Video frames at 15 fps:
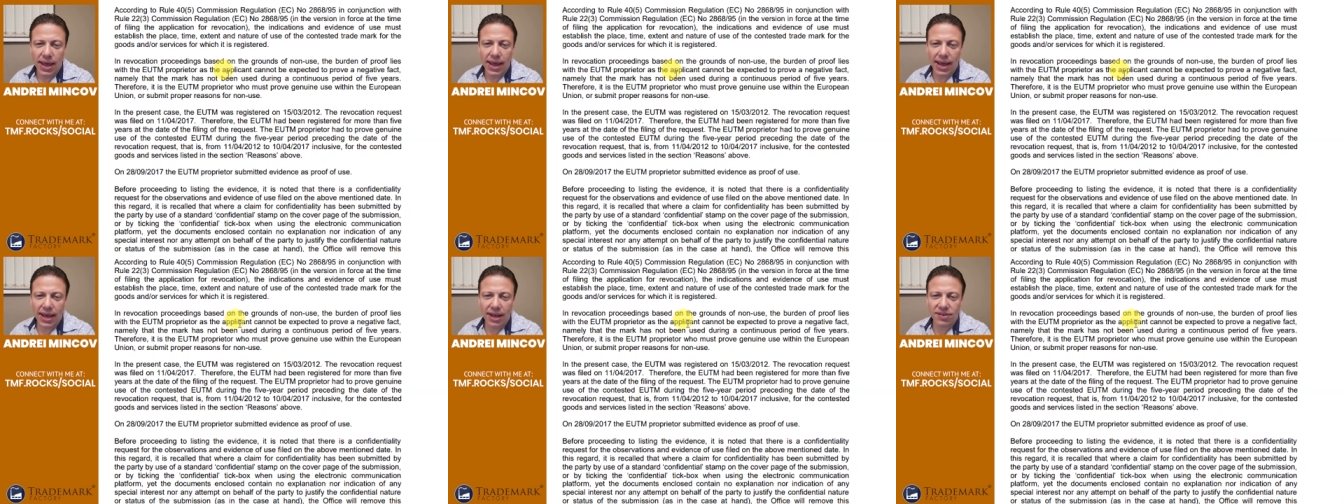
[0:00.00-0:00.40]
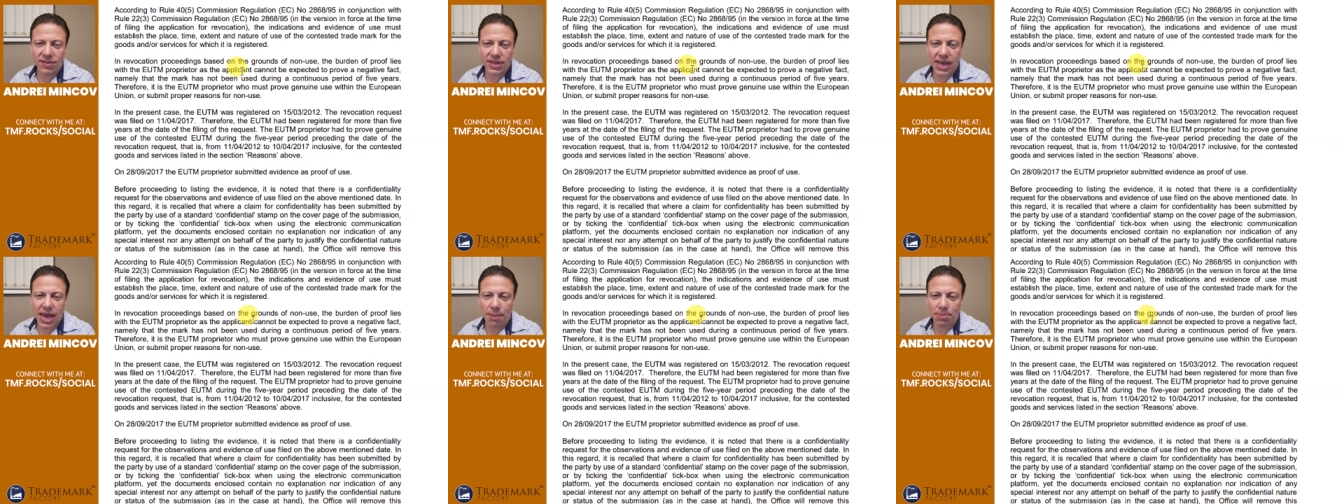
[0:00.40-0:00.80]
as
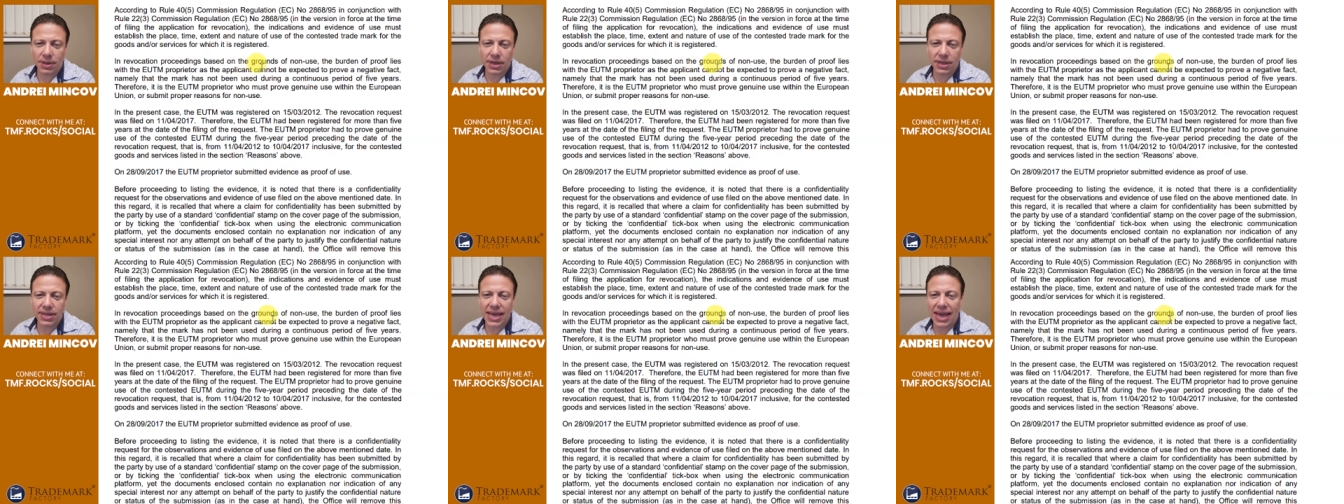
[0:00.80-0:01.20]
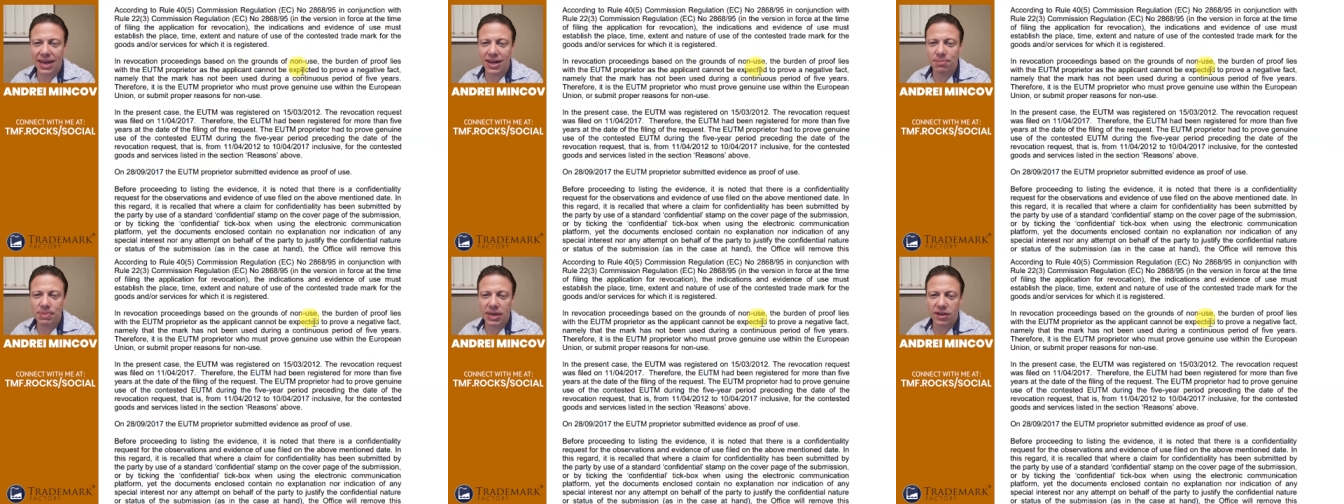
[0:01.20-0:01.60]
the applicant
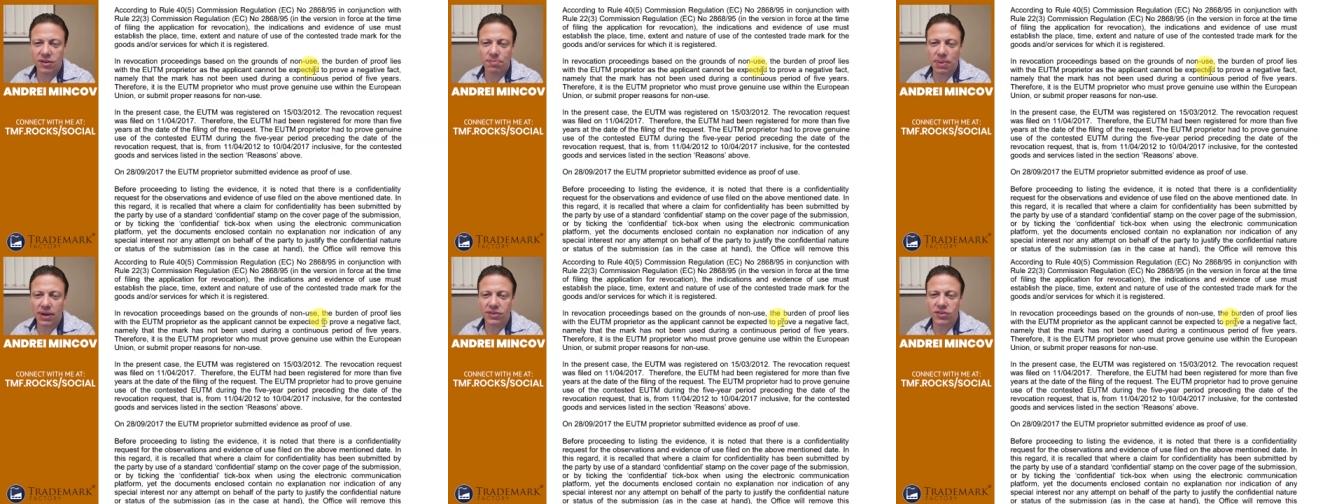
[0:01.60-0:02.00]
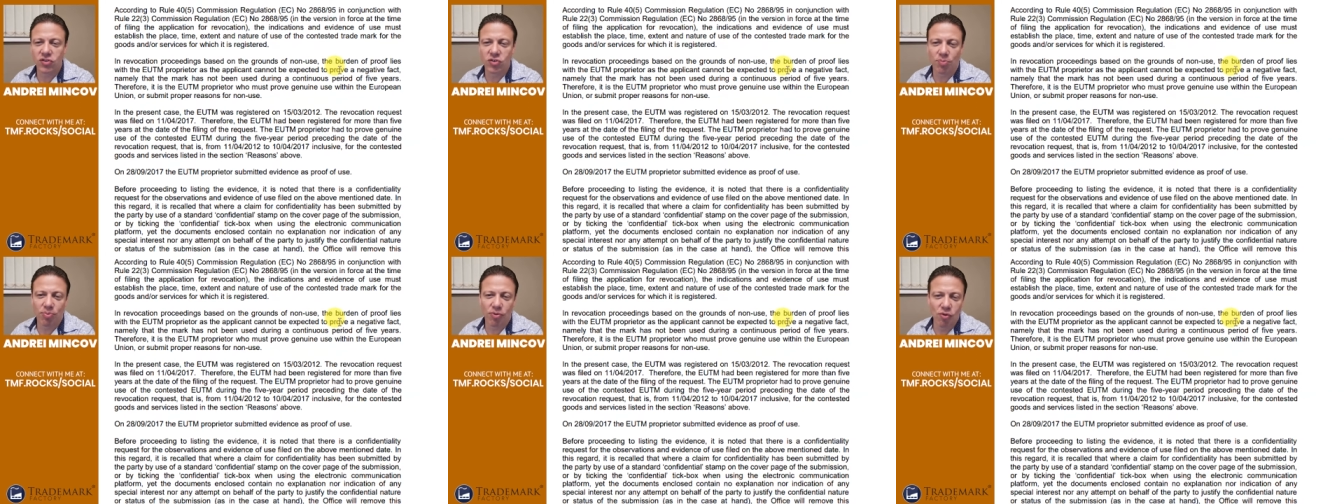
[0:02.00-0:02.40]
cannot be expected
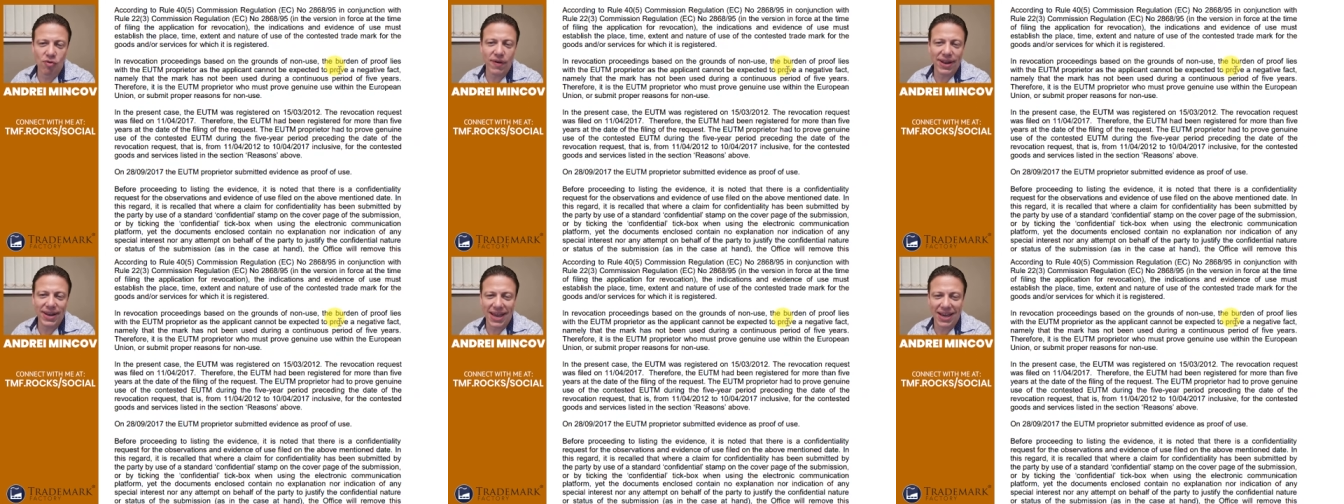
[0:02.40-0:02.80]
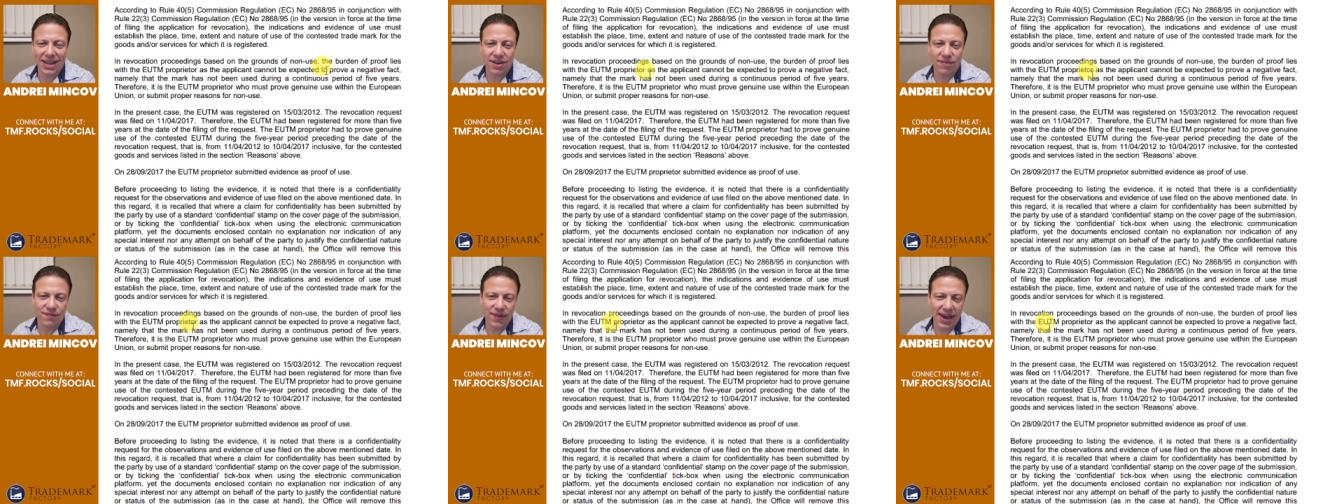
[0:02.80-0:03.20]
to prove a
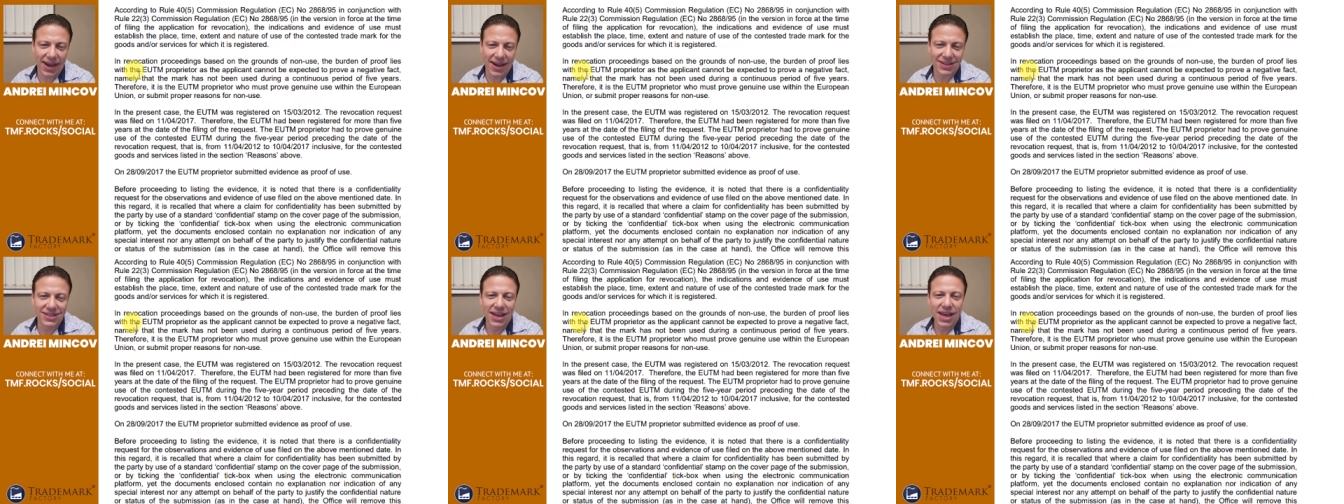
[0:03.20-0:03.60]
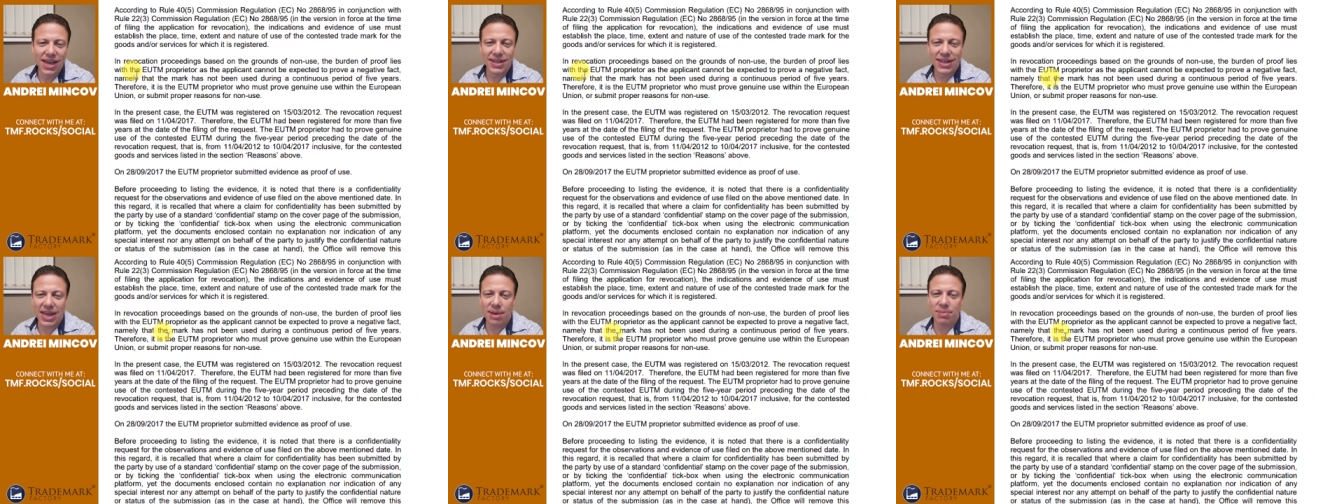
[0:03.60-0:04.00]
negative fact,
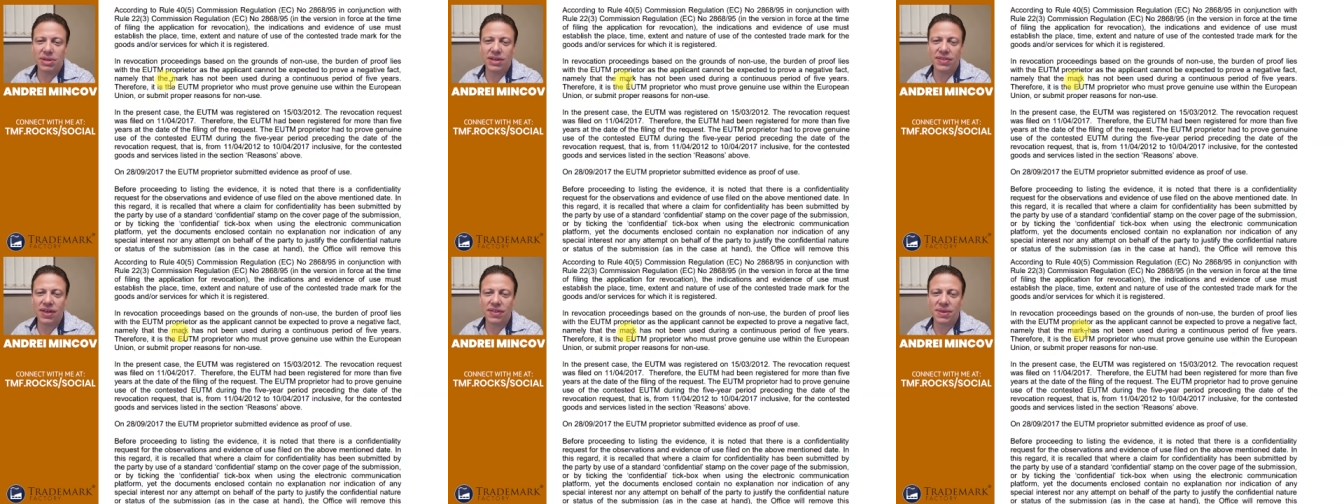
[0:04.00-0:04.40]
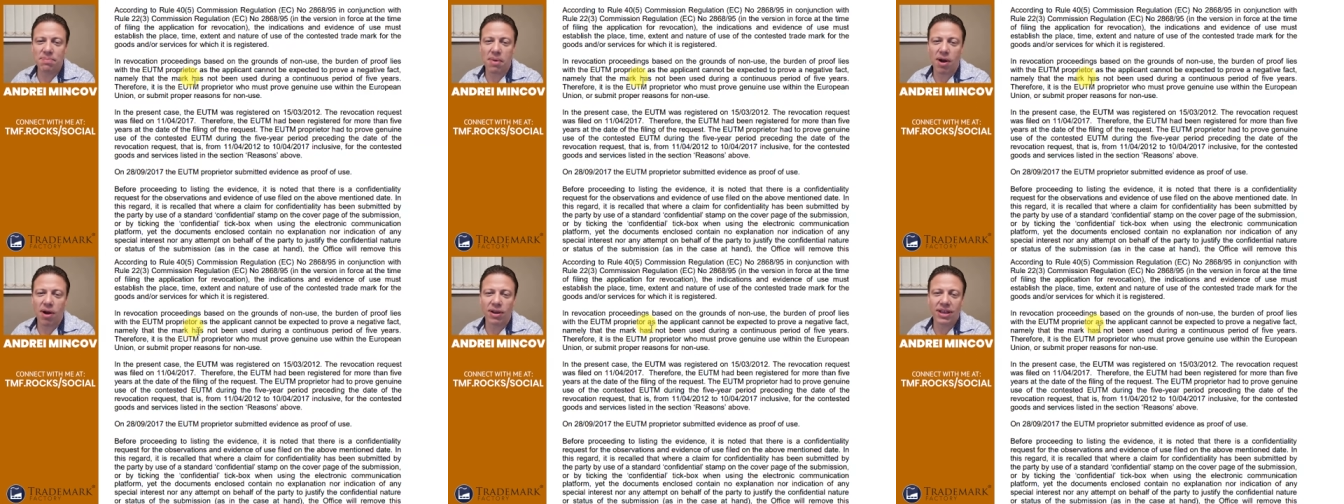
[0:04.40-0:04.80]
namely that the
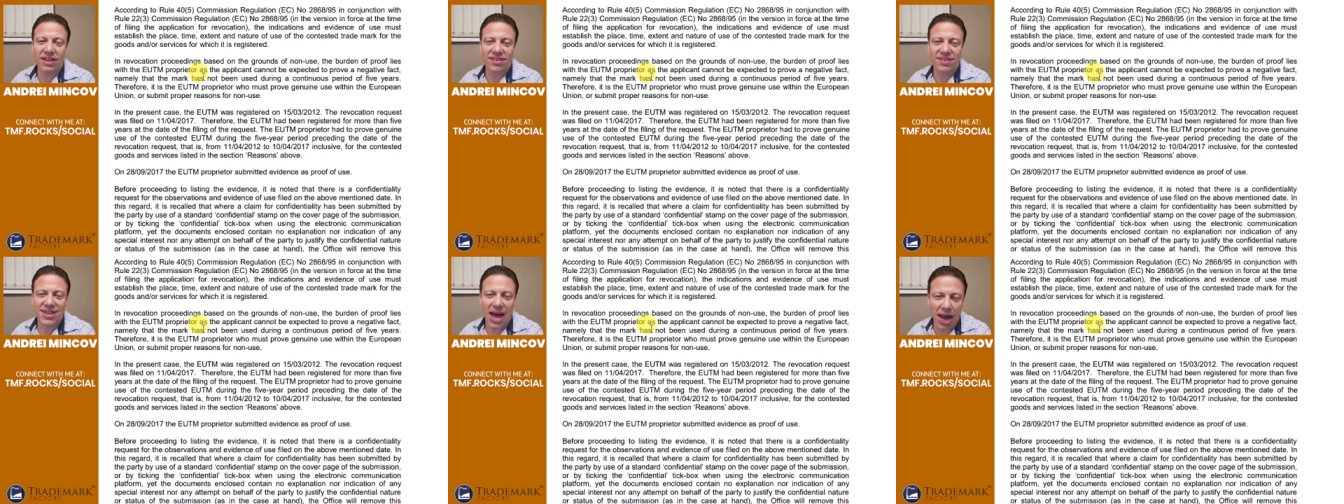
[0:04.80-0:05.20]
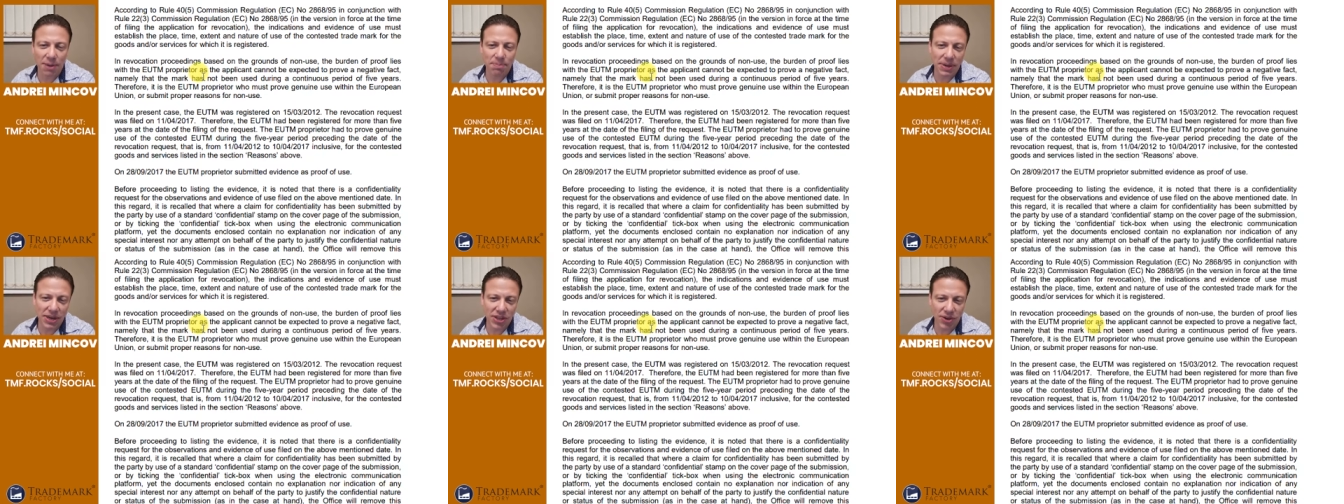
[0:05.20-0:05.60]
mark has not been